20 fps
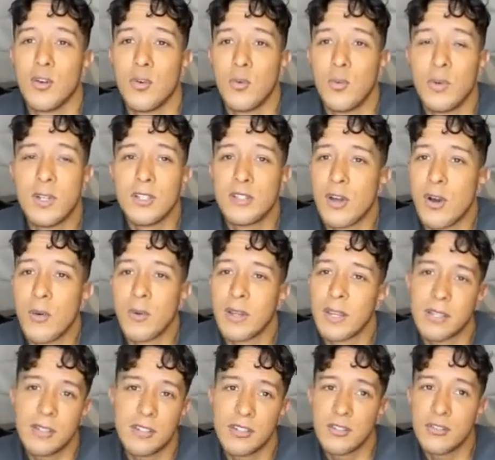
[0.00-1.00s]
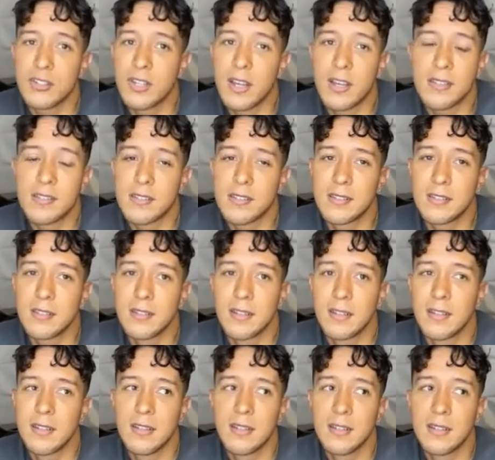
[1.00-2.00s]
we don't get to just
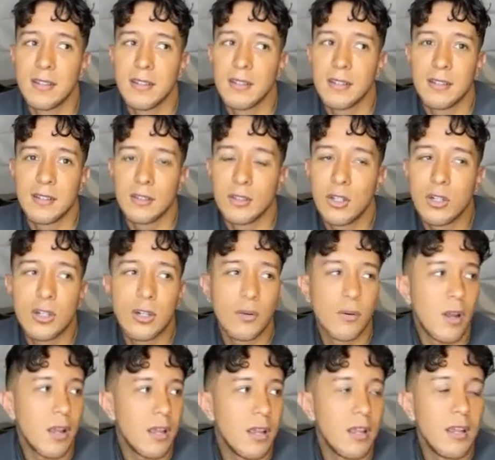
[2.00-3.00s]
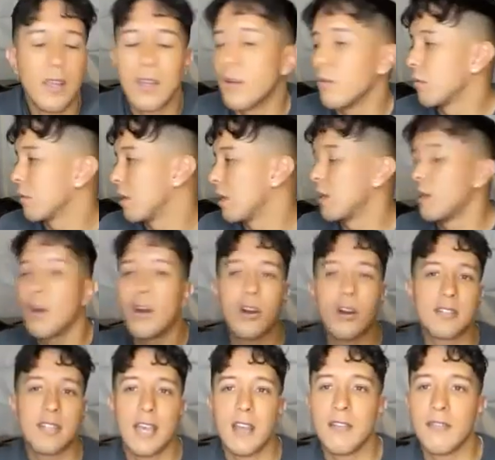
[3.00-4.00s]
look in our
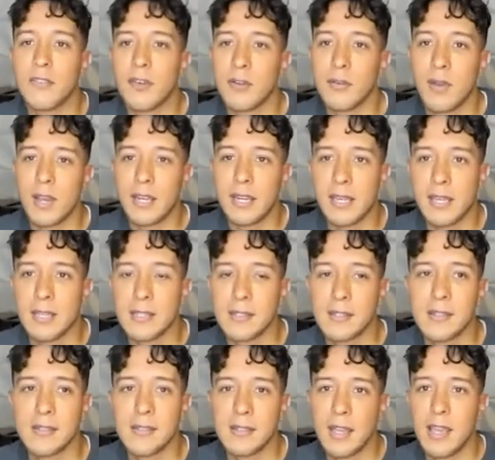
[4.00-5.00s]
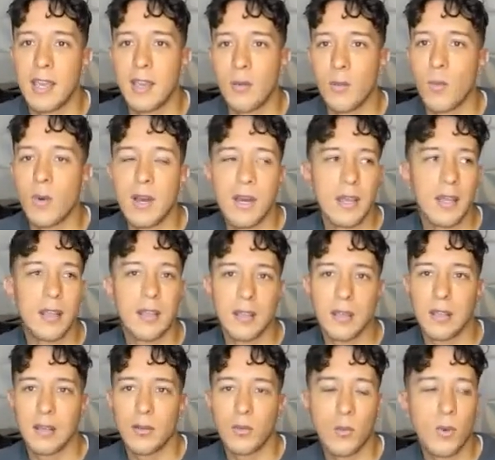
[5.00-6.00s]
10-foot radius and say what
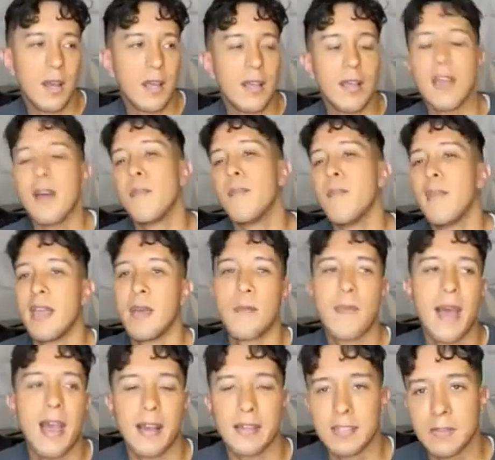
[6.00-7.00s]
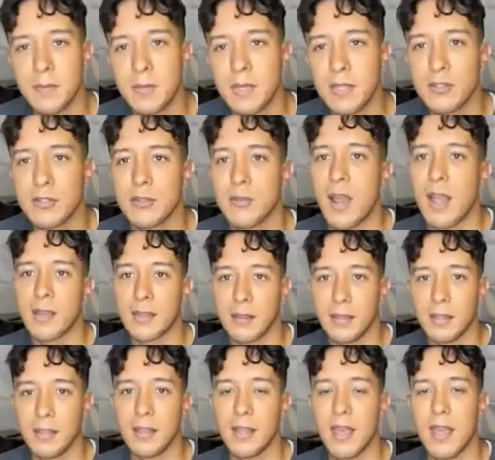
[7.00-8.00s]
impacts me
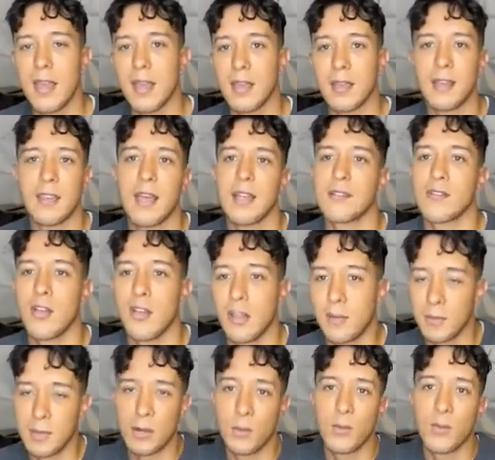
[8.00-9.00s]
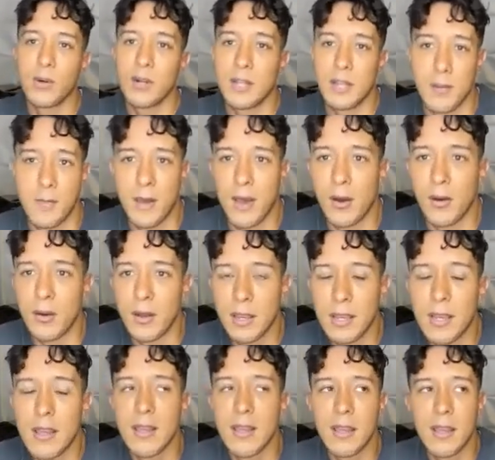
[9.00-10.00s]
directly, and that's all I'm going to worry about.
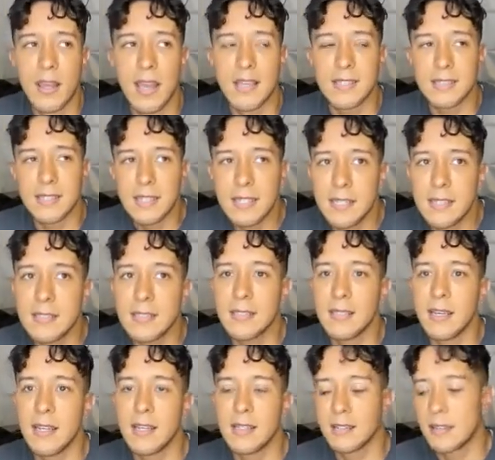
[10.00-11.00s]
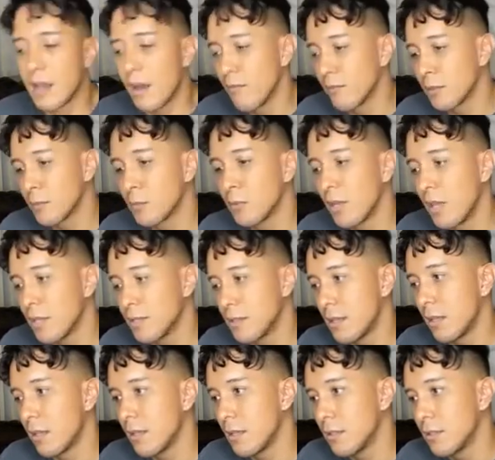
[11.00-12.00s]
As easy and as comfortable as
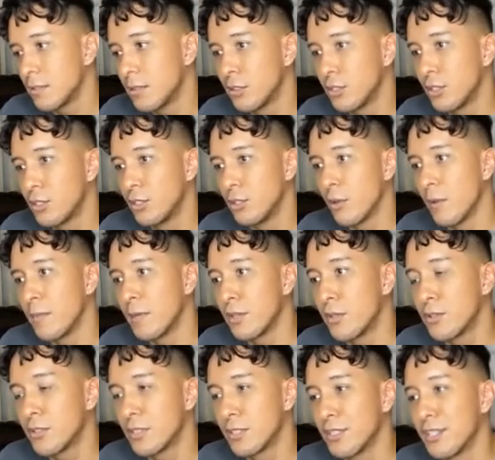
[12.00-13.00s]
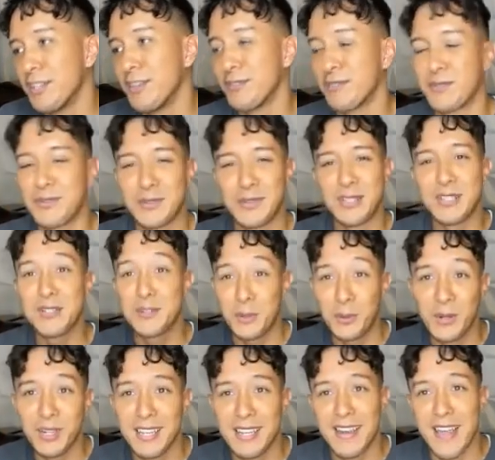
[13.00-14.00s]
that is to do, I'm going to use a really
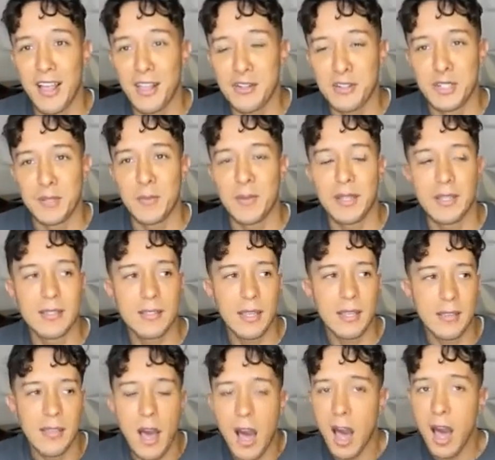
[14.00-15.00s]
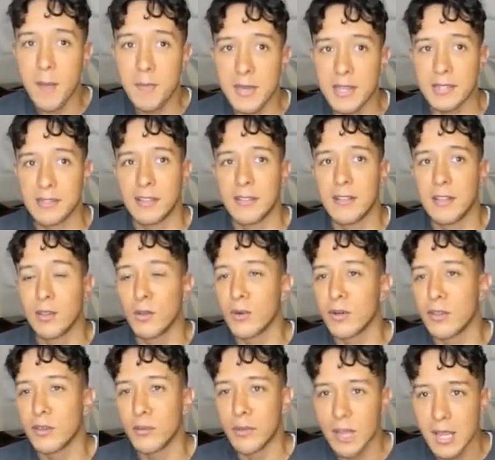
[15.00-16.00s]
dorky analogy, but it's like the hobbits in the Lord
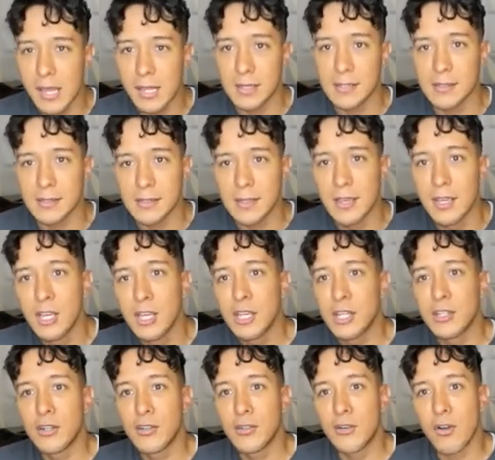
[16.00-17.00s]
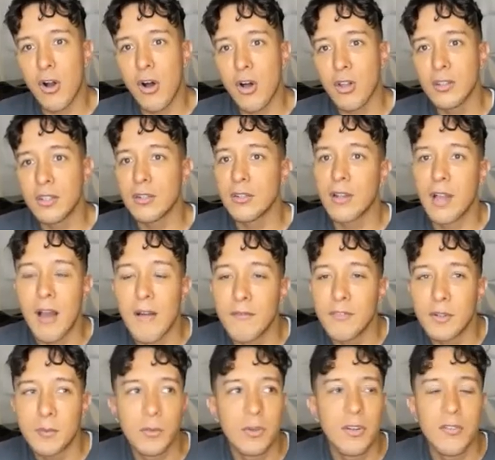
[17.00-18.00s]
of the Rings. You know, they're all a little
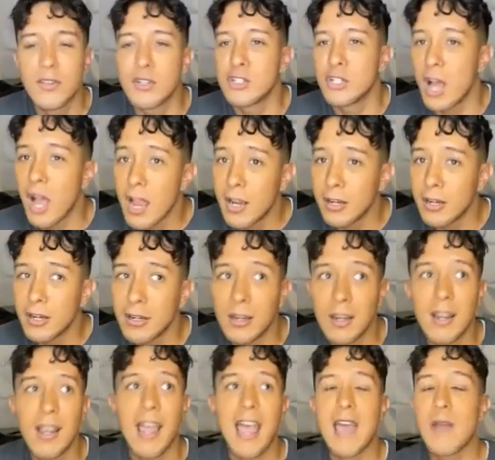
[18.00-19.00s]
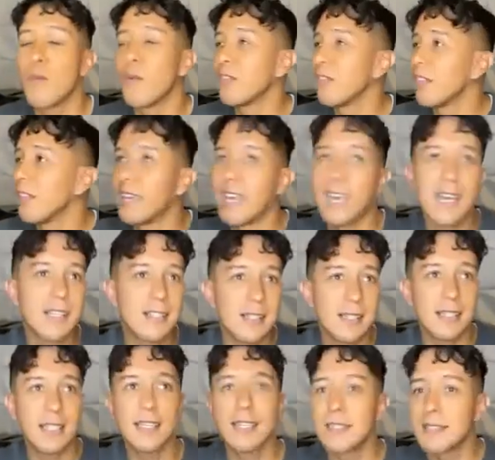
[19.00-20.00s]
comfortable in the Shire, and what they can't
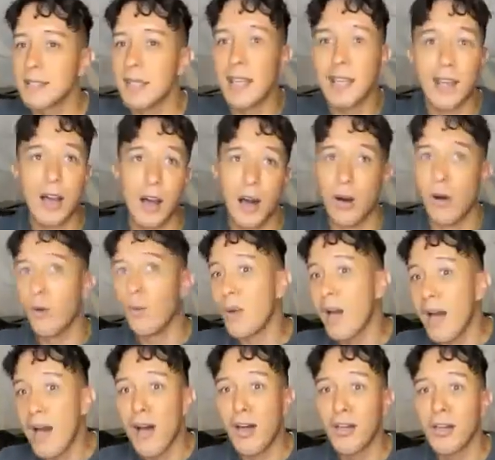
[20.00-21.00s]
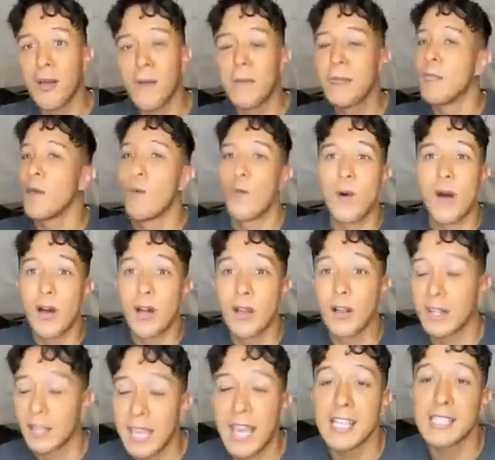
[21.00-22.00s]
see, it's like, oh well,
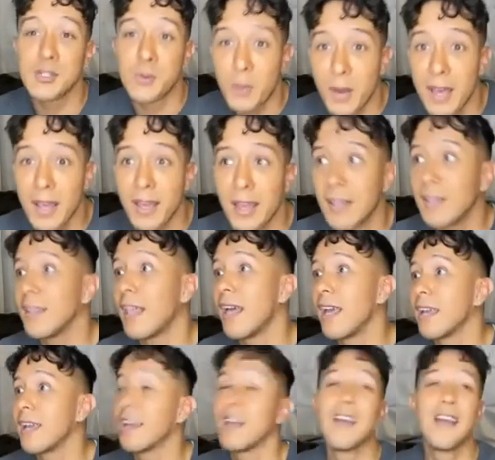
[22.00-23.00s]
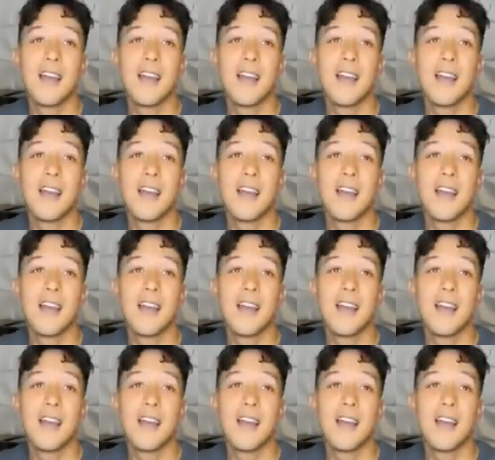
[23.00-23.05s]
guess what? Like,